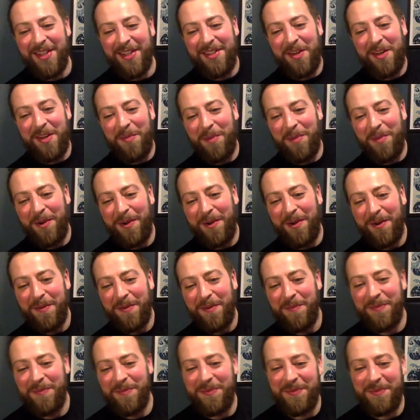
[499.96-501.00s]
Number
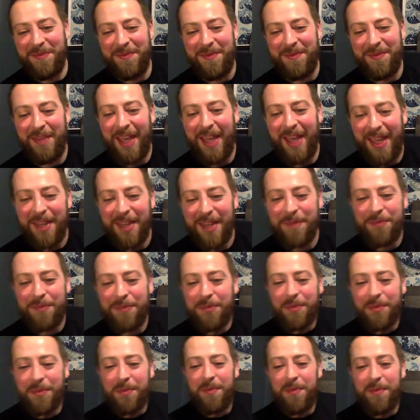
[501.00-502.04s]
8.
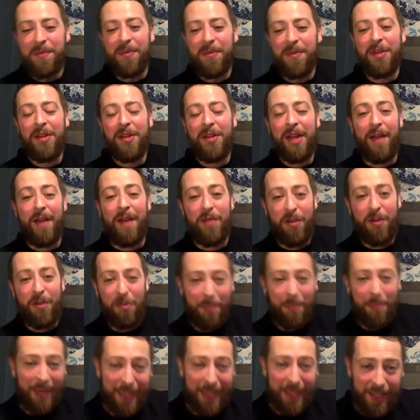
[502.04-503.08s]
Have you
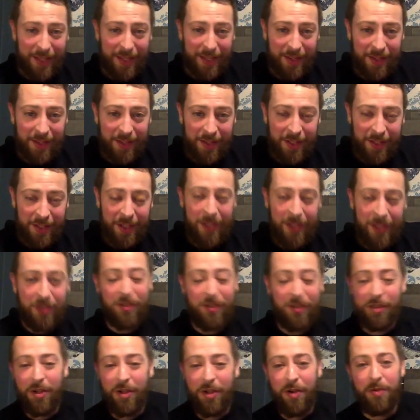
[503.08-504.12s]
ever paid
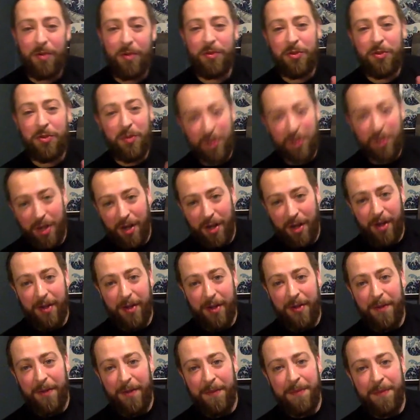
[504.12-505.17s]
to go to a con?